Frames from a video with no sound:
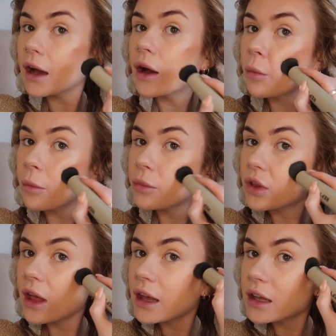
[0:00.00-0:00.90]
I'm
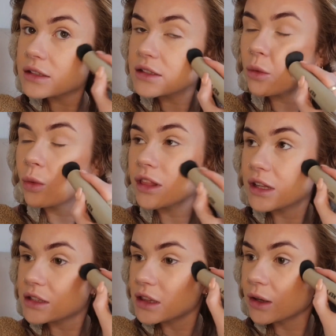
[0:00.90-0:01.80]
obsessed with
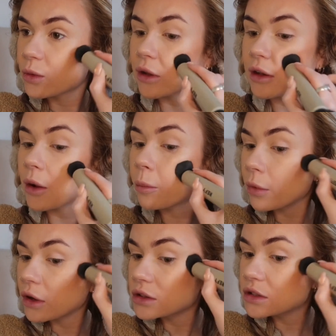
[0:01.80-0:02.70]
this liquid
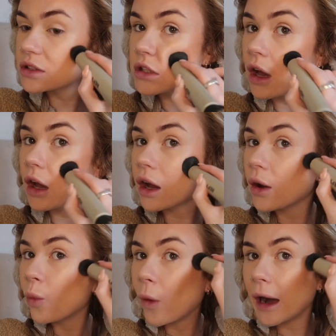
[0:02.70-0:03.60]

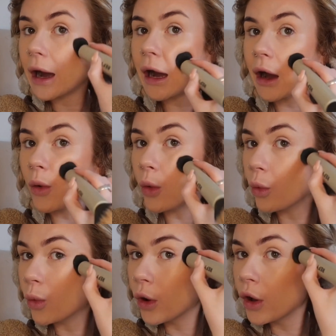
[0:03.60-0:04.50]
bronzer.
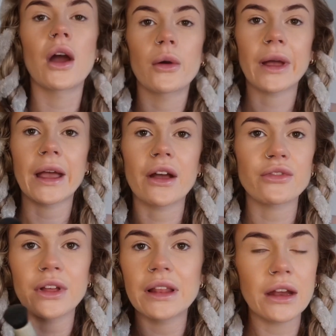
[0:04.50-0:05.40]
Wow. Okay, I
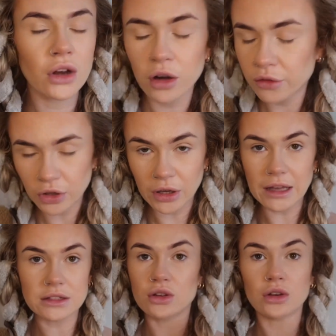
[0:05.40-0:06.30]
feel like none of you
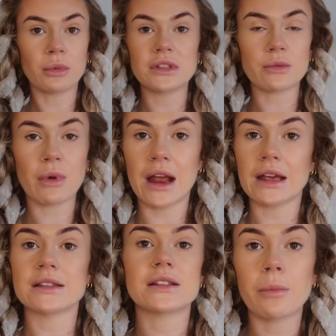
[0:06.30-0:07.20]
guys are going to be
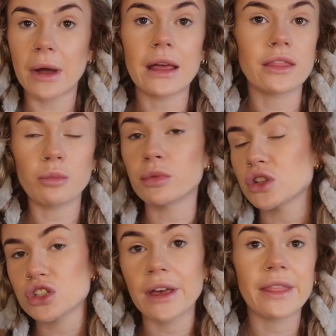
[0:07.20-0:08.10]
surprised by the
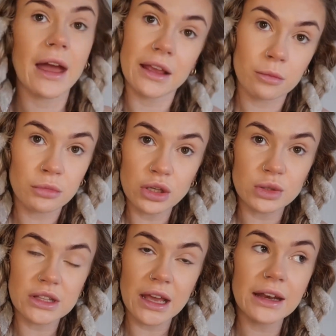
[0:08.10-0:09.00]
blusher that I am
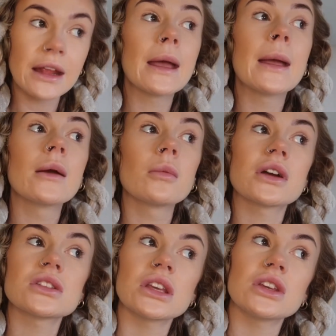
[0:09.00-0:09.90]
using
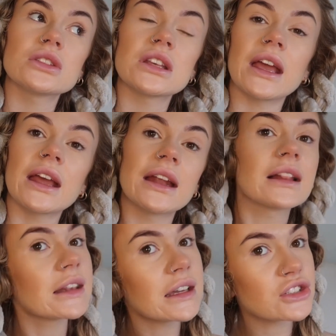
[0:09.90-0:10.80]
because I use it in
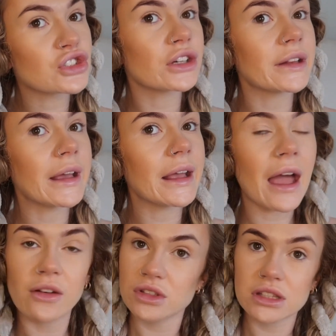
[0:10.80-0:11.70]
literally
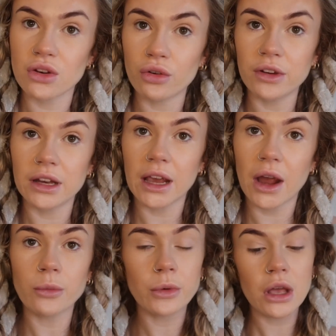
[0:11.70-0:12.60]
every single
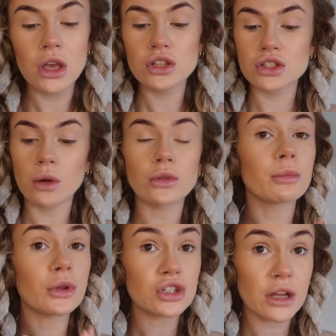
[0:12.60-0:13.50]
video. So the
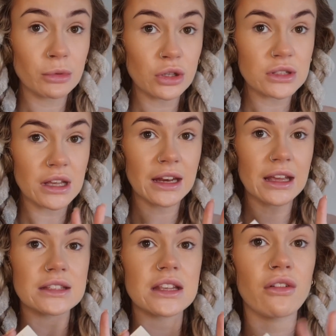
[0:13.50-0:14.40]
blush I'm using
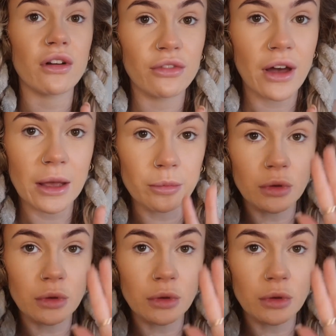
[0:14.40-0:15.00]
is a Refi